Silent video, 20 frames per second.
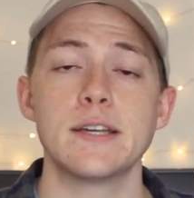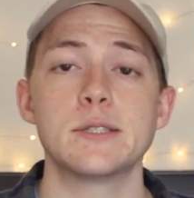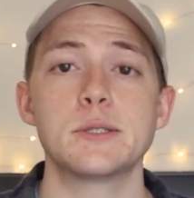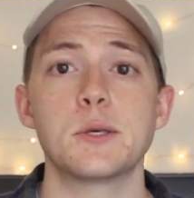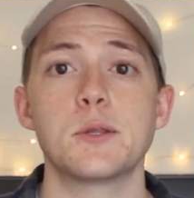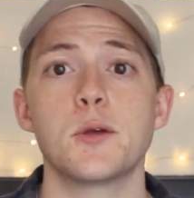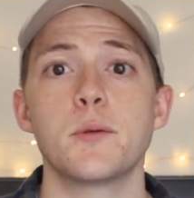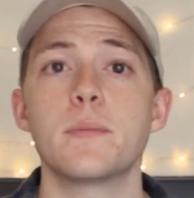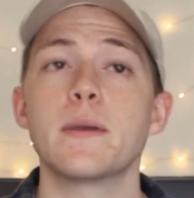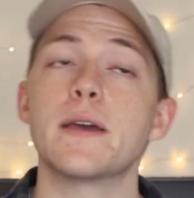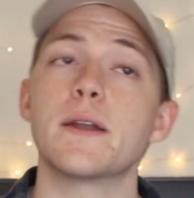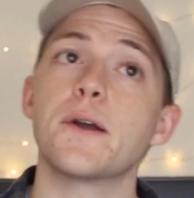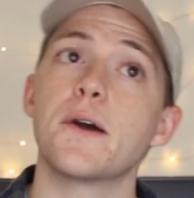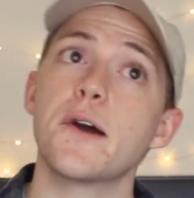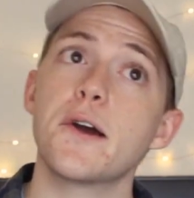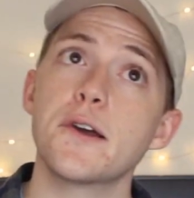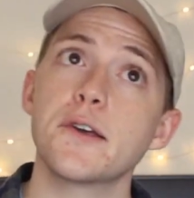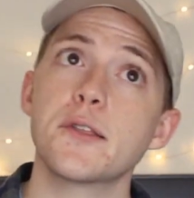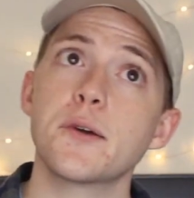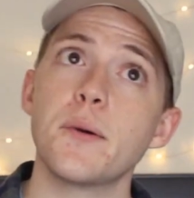should there be an
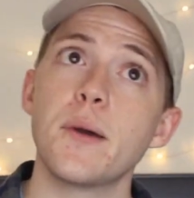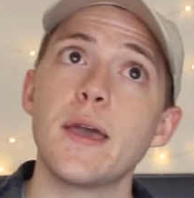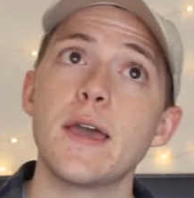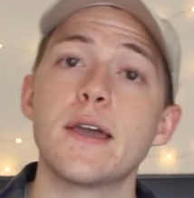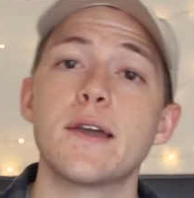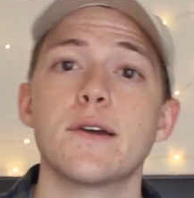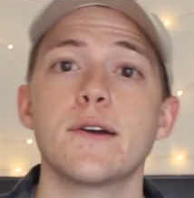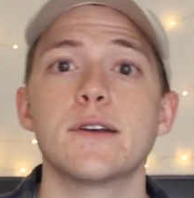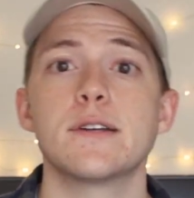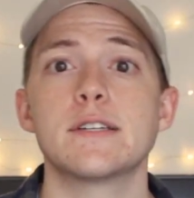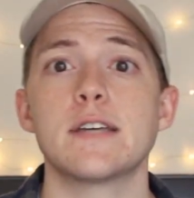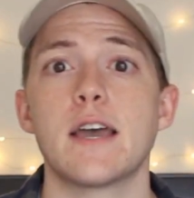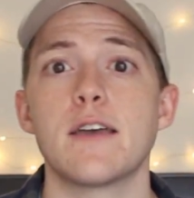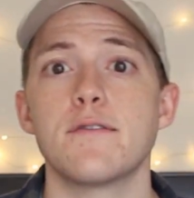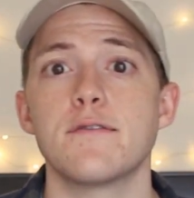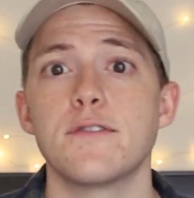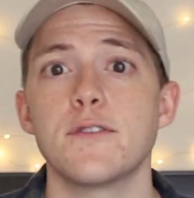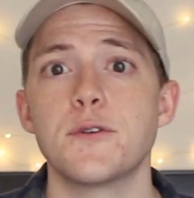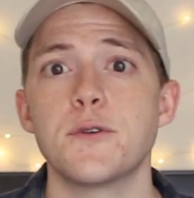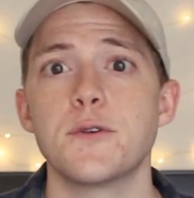earthquake or
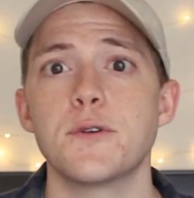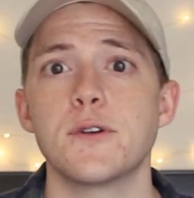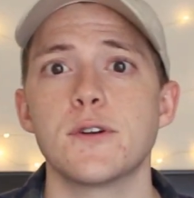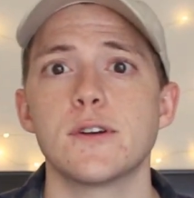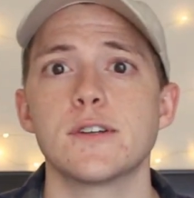typhoon